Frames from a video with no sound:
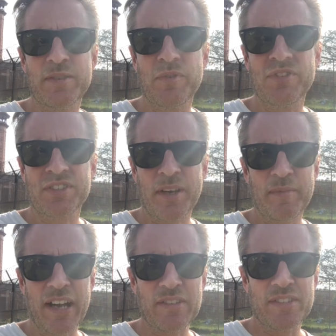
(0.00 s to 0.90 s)
We've just come
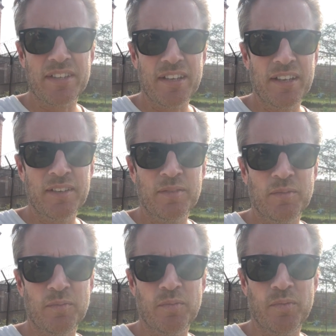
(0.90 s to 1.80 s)
down to the
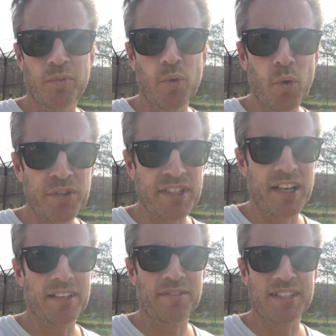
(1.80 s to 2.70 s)
north
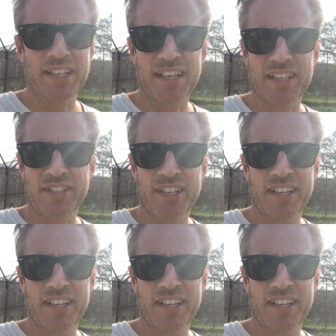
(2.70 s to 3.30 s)
side of the Taj.